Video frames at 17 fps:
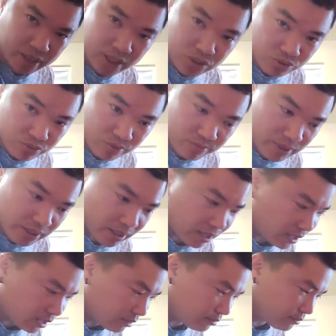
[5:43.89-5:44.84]
extremely
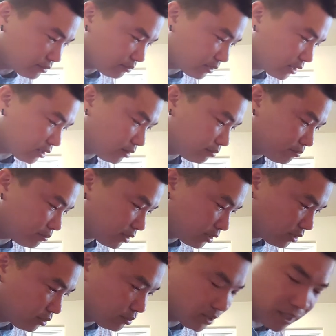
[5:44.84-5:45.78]
hot, but
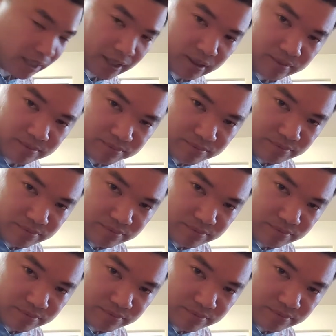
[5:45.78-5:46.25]
usually I